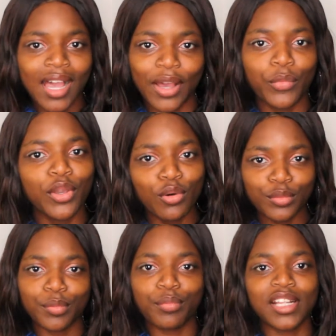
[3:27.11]
and we
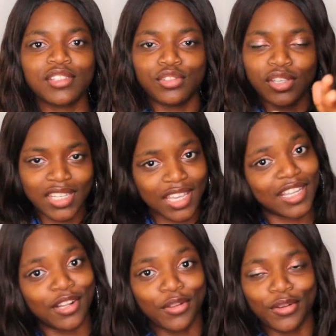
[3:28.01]
old people had to just get
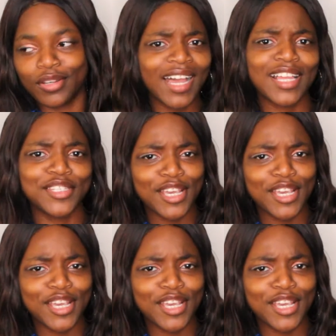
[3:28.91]
along yeah